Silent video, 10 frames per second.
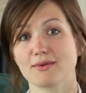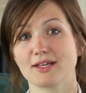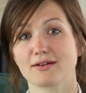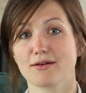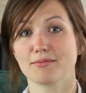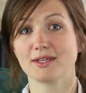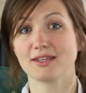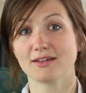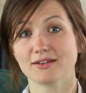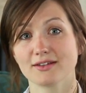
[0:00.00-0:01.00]
We can all be
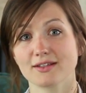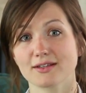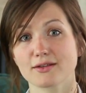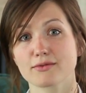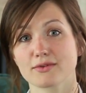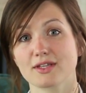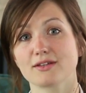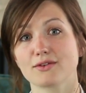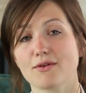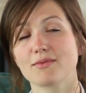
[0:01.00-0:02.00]
healed through the
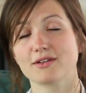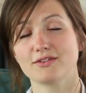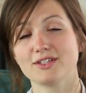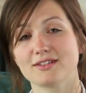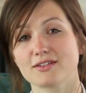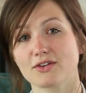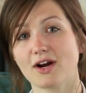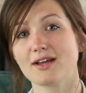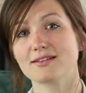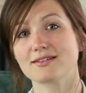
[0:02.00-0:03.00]
atonement of Jesus
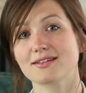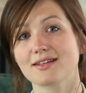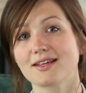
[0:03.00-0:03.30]
Christ.